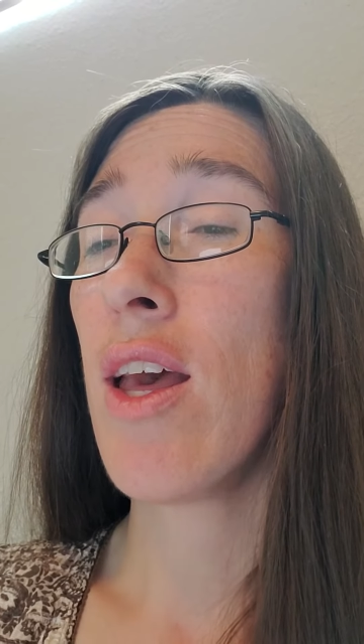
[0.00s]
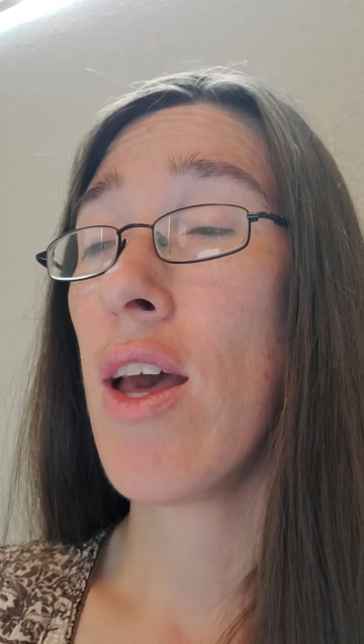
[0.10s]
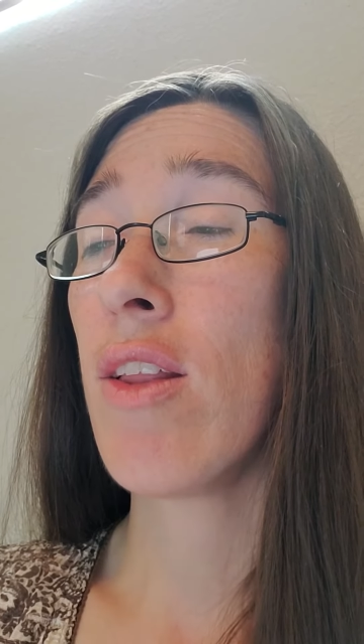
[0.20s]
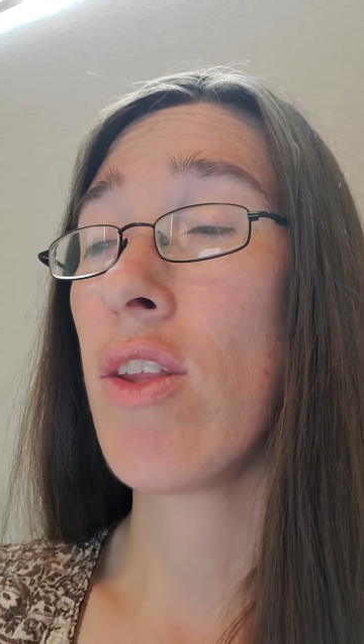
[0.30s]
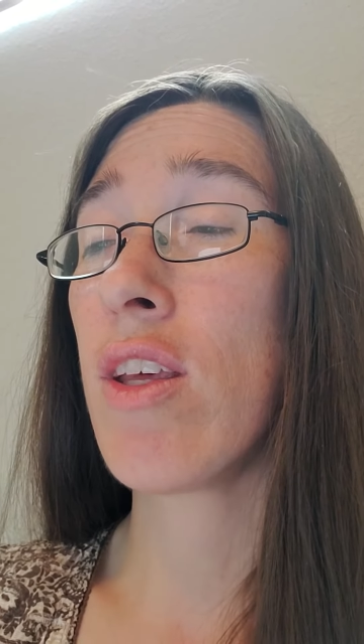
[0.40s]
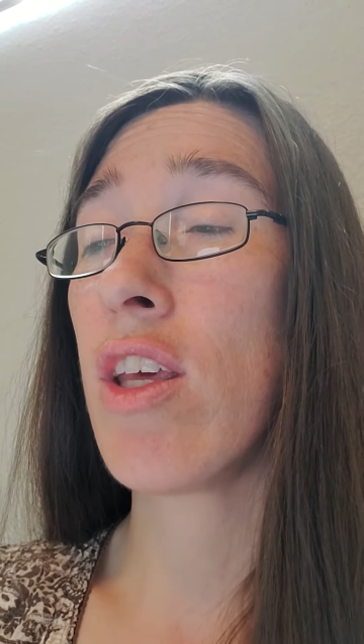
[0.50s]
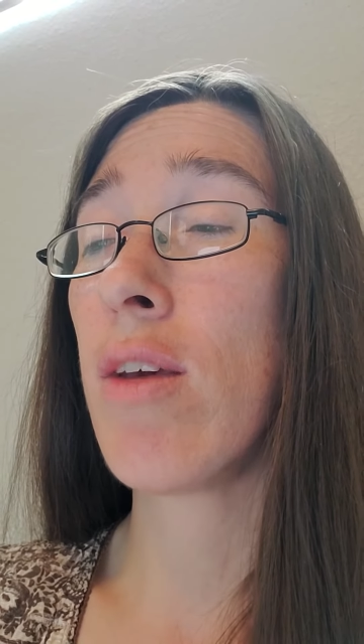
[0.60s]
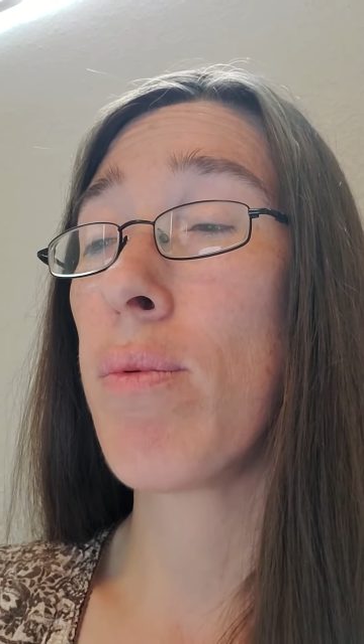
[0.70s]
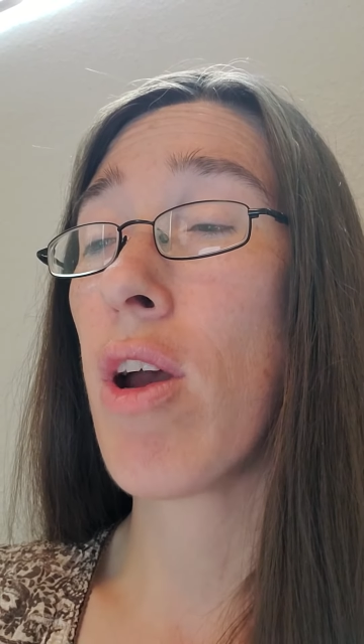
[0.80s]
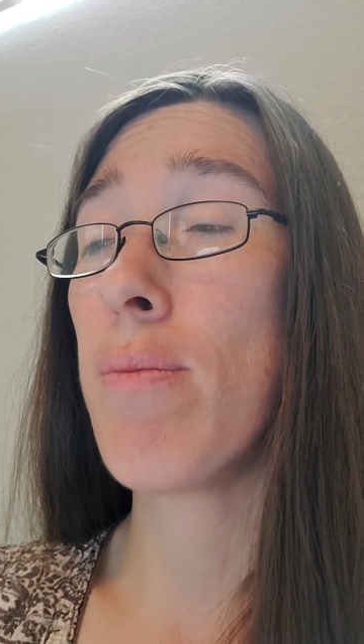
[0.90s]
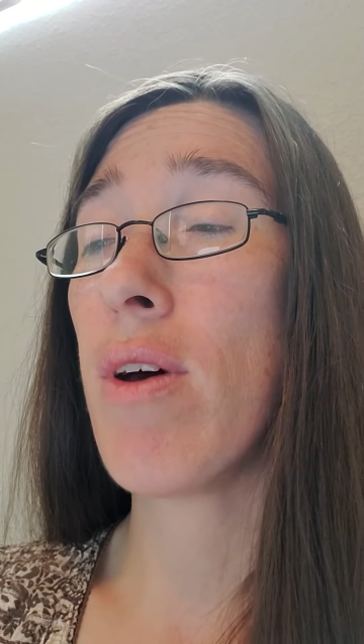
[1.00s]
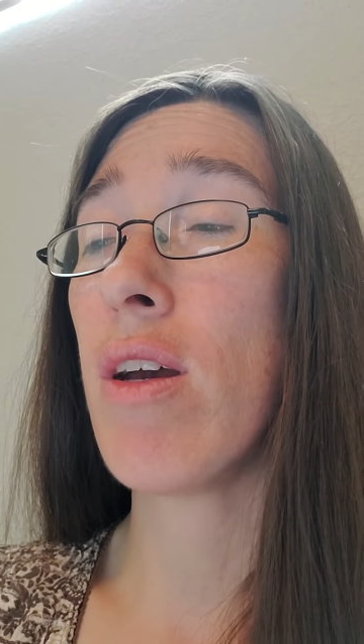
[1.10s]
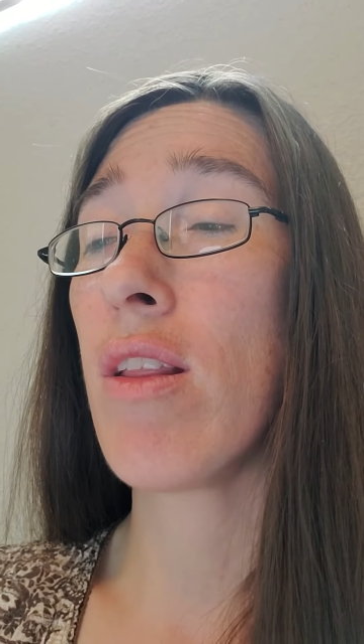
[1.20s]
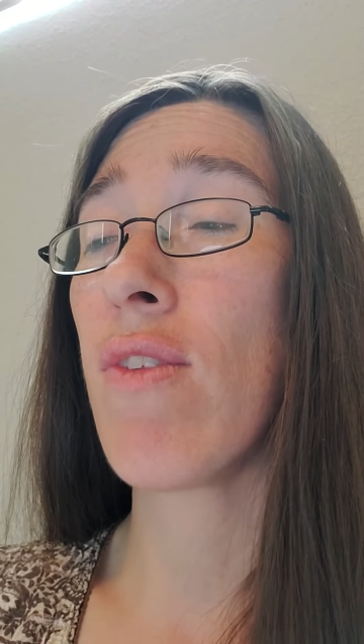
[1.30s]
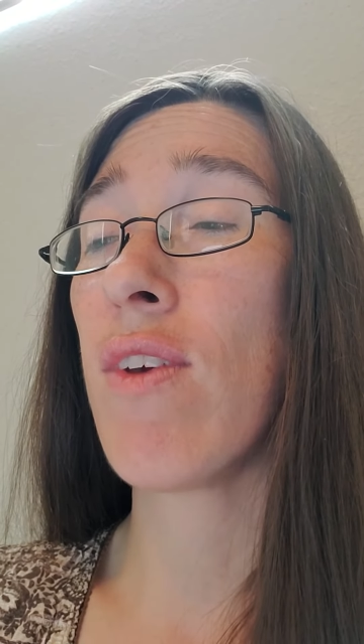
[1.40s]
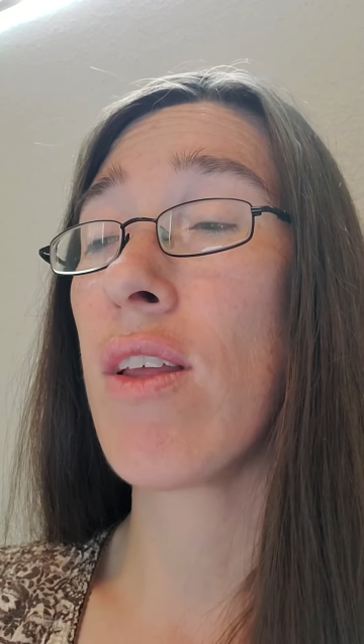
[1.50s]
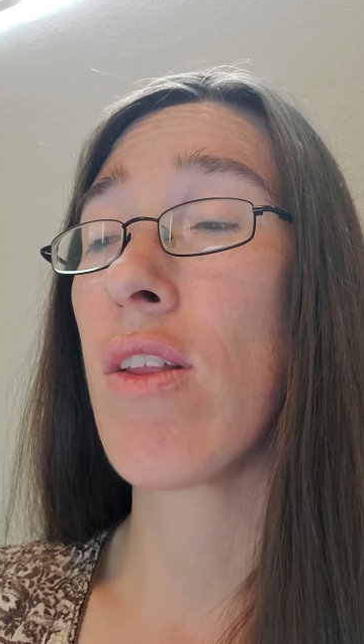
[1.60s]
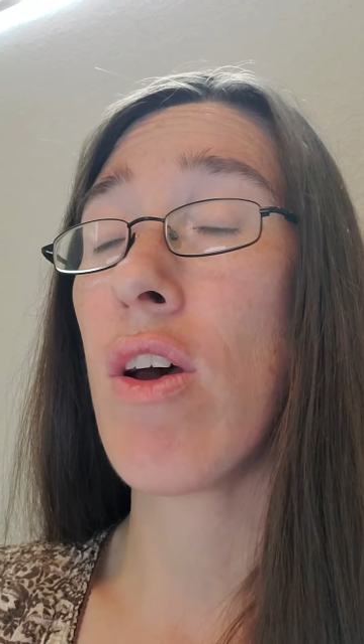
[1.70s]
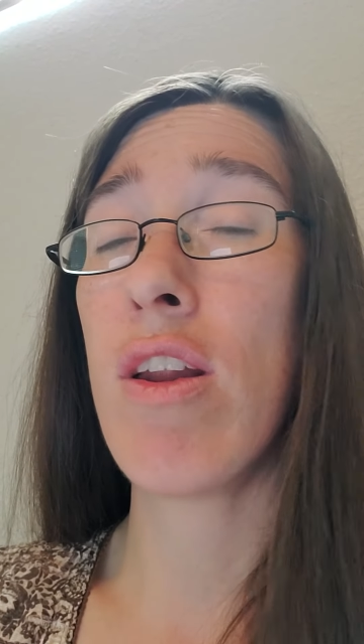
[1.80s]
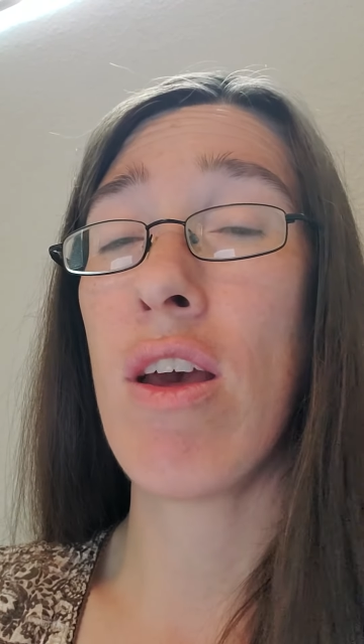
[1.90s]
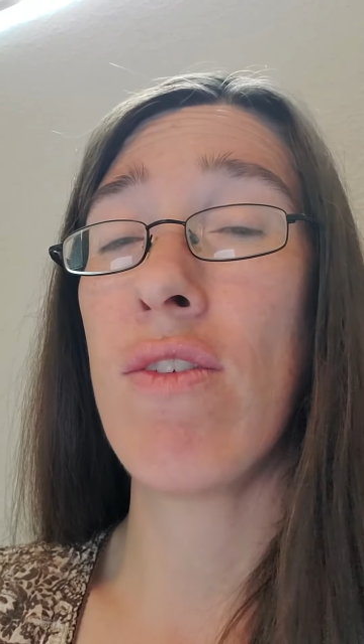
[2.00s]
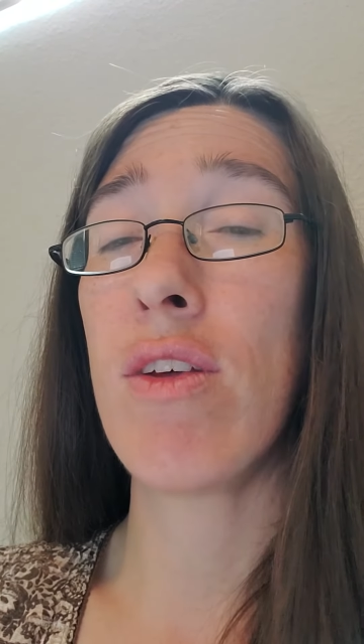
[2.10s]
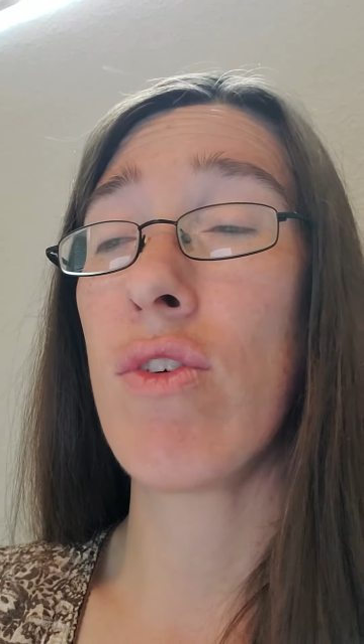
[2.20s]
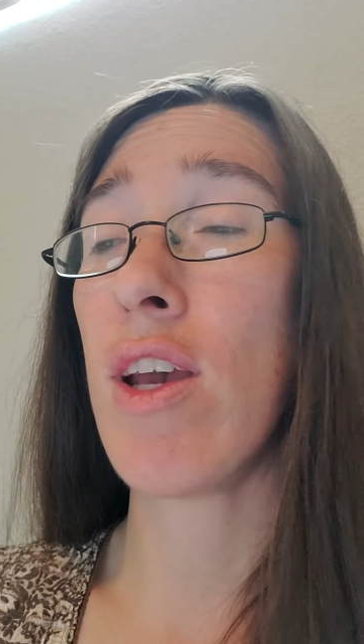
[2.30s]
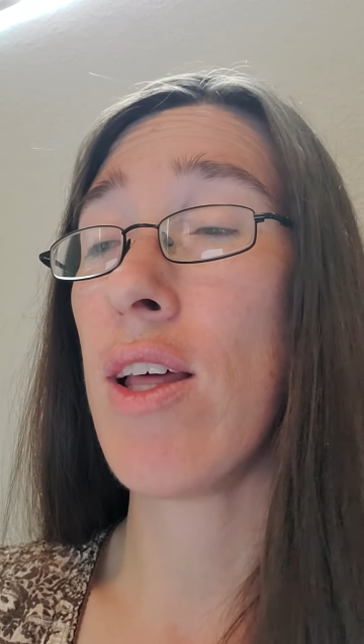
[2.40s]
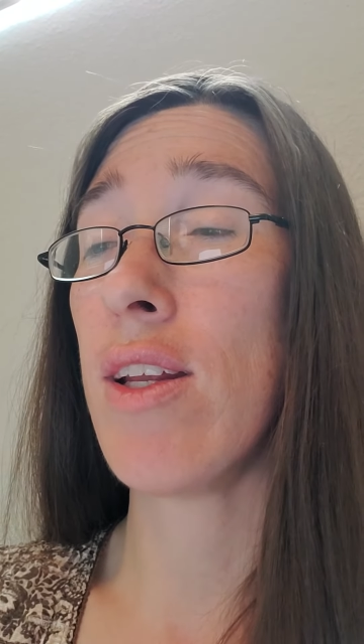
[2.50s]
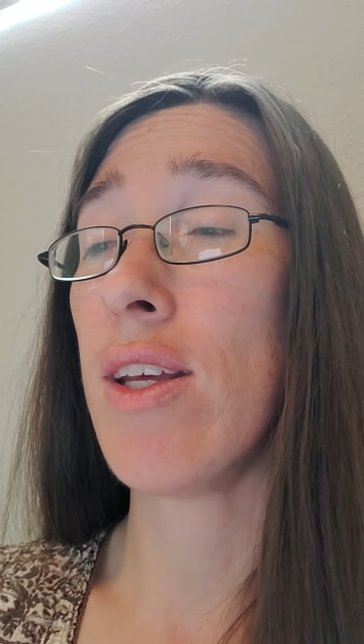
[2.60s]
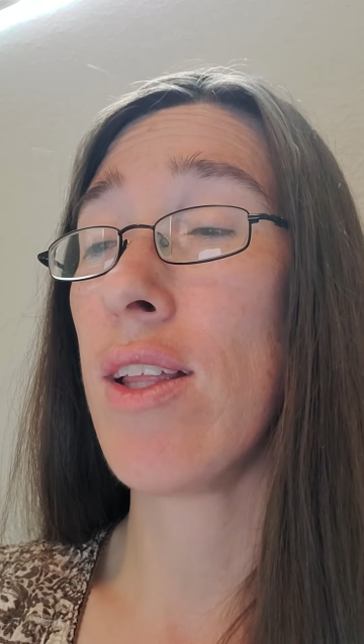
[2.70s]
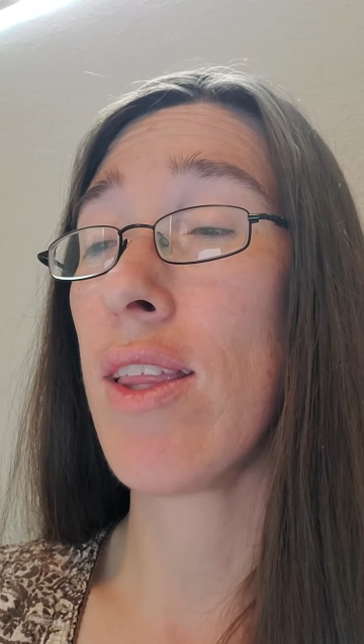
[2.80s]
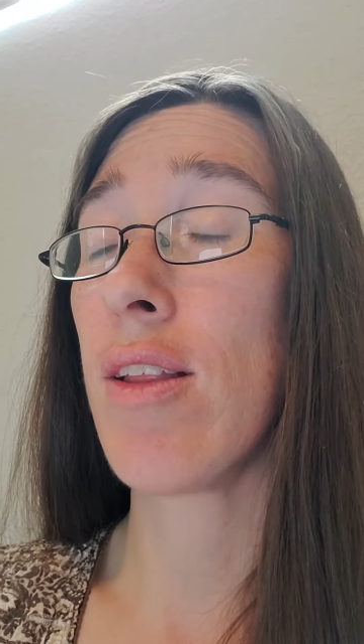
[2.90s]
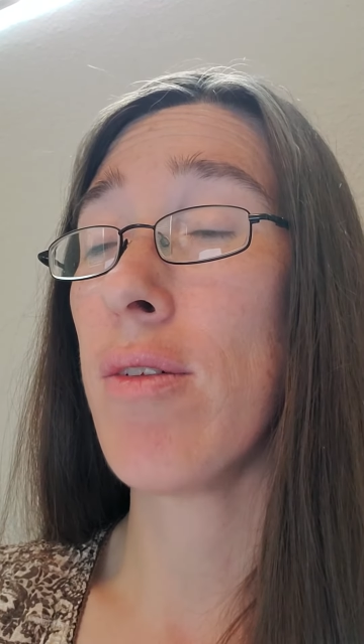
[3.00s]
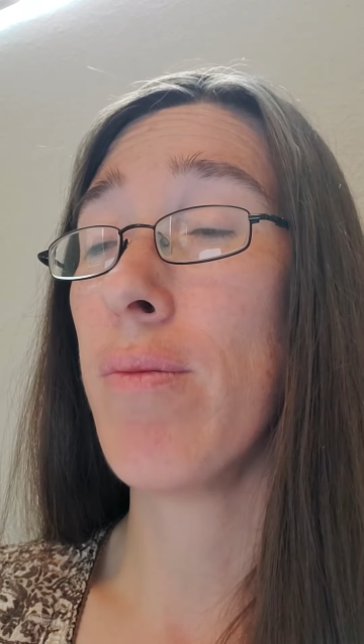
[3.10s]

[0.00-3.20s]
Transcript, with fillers: and to keep our minds fixed on heavenly realities.